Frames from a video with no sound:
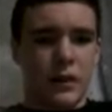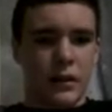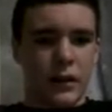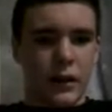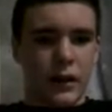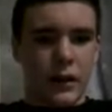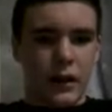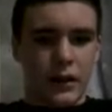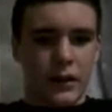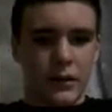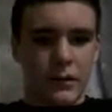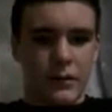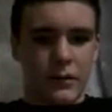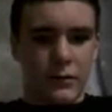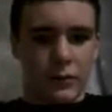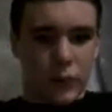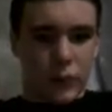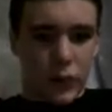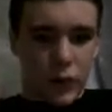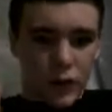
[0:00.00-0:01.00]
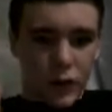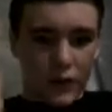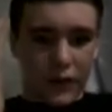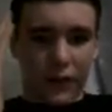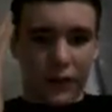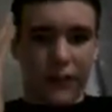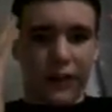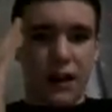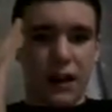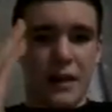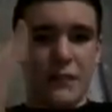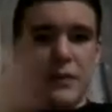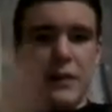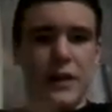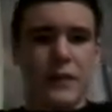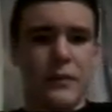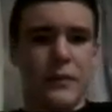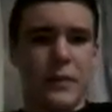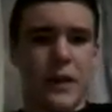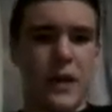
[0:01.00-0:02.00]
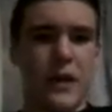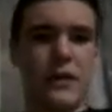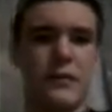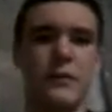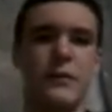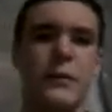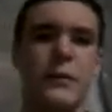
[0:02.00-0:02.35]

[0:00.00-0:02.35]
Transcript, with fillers: like process that in my head.